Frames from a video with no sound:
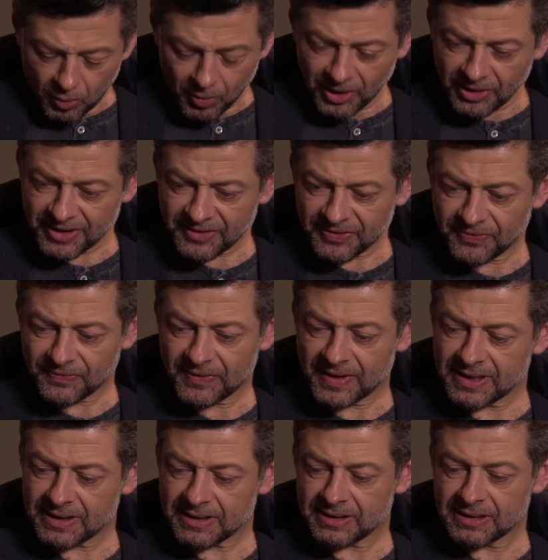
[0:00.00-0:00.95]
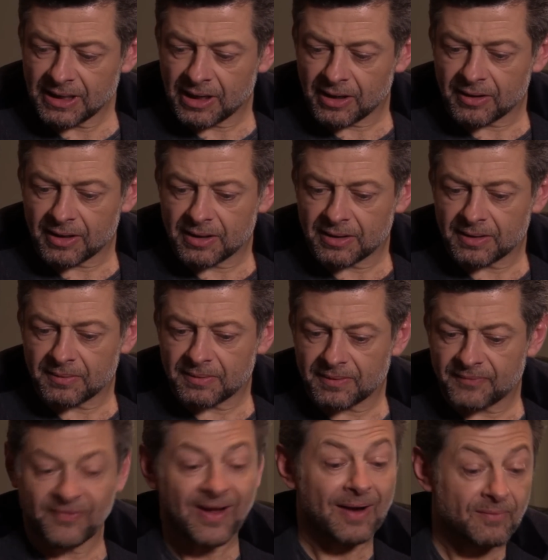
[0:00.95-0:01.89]
Well, they, they you know,
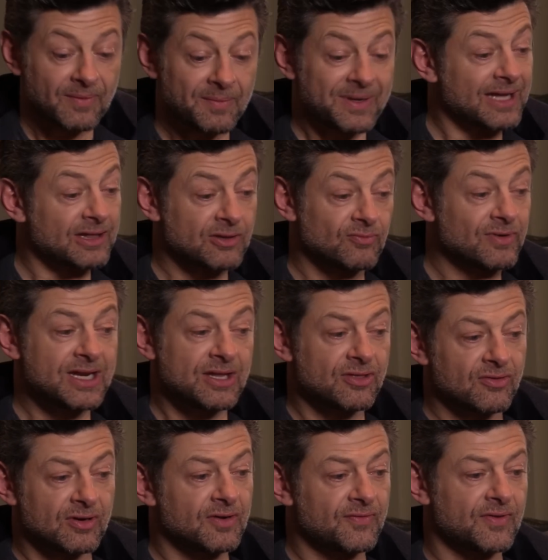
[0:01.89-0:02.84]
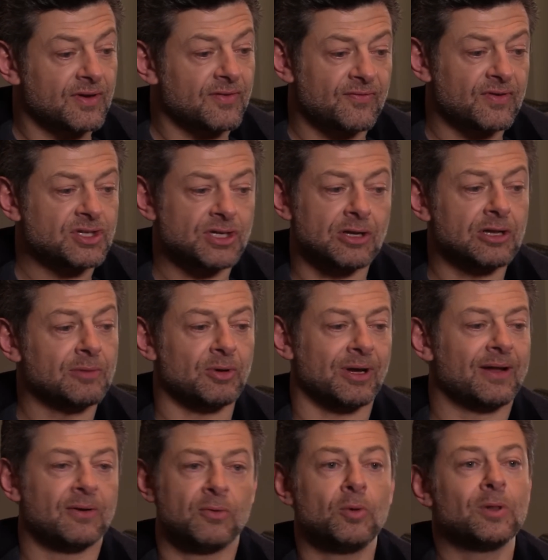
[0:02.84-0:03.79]
uh, in fact, when we had the read through for, for Jungle
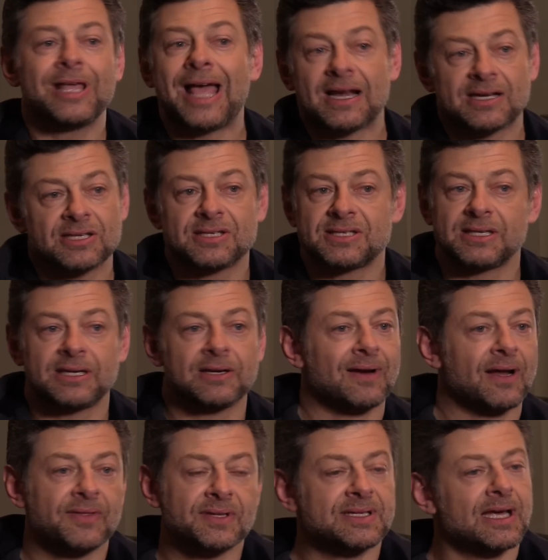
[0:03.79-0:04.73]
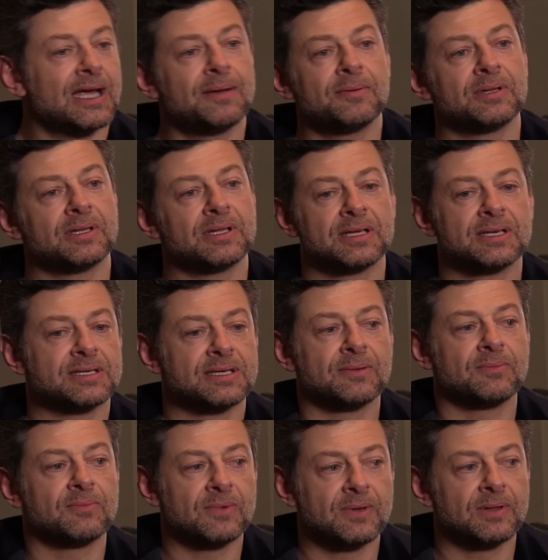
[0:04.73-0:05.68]
Book, and all the actors are sitting around the table, they
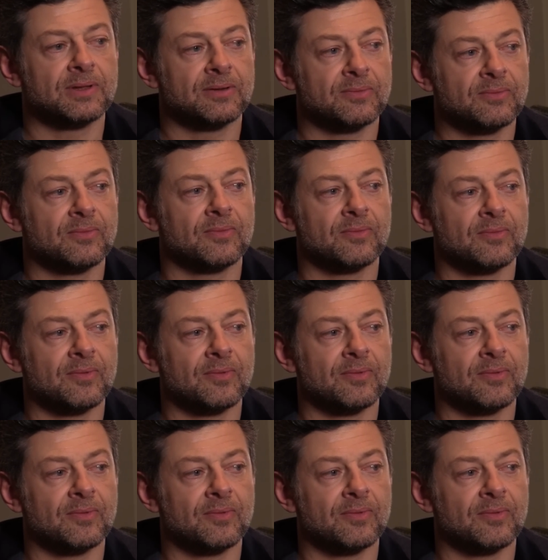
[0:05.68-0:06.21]
said, well, look,